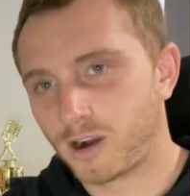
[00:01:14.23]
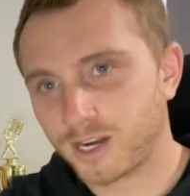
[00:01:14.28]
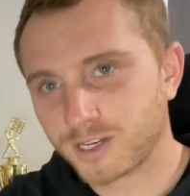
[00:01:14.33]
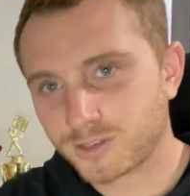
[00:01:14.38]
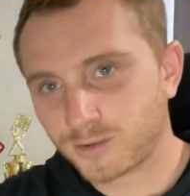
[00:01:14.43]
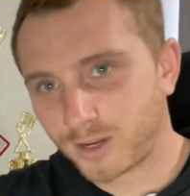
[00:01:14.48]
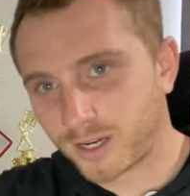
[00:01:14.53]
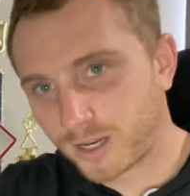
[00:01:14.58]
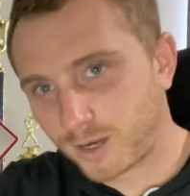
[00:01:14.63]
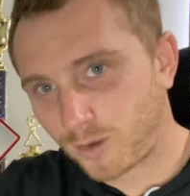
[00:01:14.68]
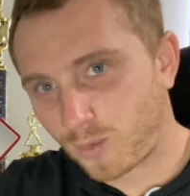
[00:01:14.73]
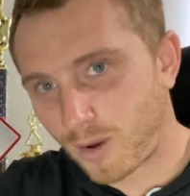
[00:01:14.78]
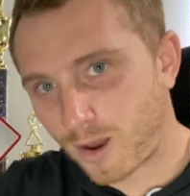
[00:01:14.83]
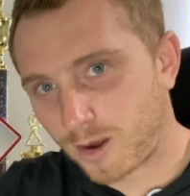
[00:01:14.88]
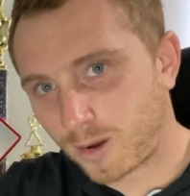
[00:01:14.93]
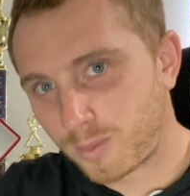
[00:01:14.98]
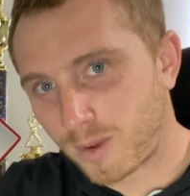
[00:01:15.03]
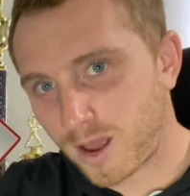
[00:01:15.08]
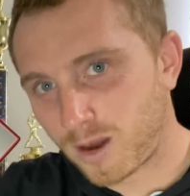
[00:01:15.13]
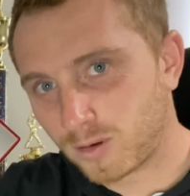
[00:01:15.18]
so I got a
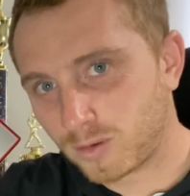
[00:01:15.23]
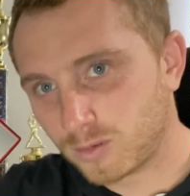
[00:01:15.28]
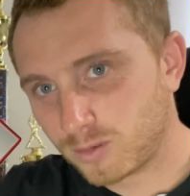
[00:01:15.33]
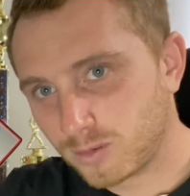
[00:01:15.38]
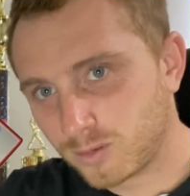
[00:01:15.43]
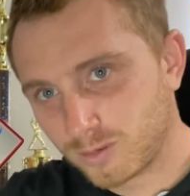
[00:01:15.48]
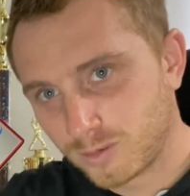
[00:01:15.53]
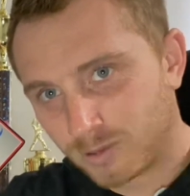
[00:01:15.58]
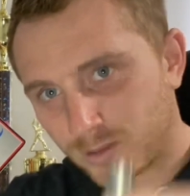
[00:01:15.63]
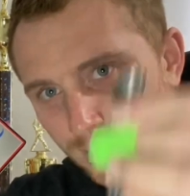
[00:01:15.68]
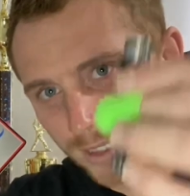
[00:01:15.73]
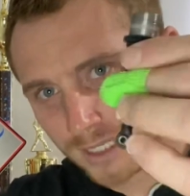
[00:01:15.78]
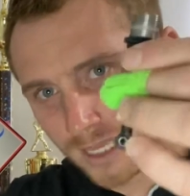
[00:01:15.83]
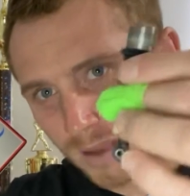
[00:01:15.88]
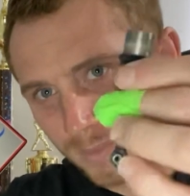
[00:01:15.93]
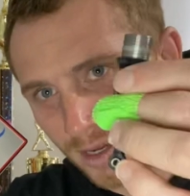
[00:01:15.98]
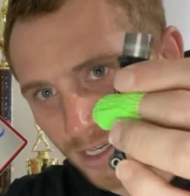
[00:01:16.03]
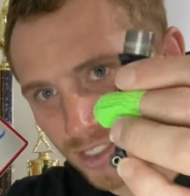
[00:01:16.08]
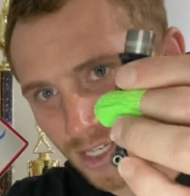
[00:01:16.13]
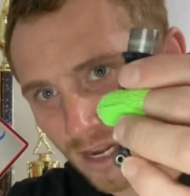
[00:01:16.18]
water bottle, got
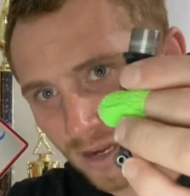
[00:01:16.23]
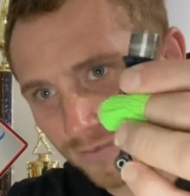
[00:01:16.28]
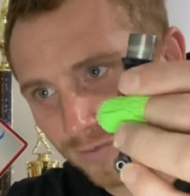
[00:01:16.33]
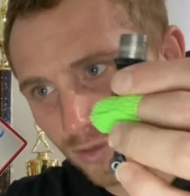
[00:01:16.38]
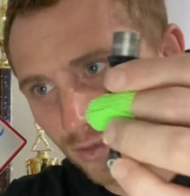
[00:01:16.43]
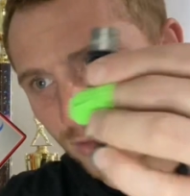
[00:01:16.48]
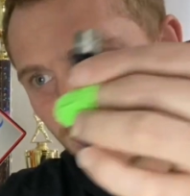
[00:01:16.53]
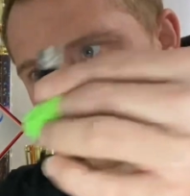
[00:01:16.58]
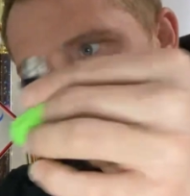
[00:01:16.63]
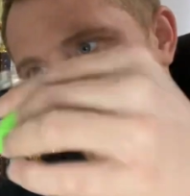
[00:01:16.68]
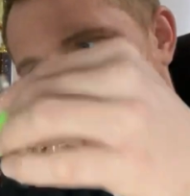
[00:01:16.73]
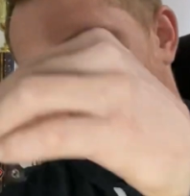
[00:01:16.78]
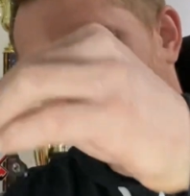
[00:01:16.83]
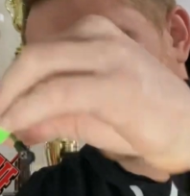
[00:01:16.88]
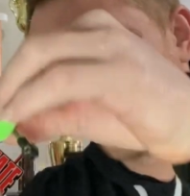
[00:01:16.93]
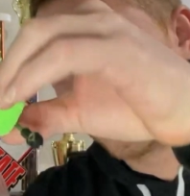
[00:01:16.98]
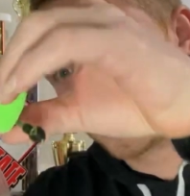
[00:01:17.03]
my shock fluid, let's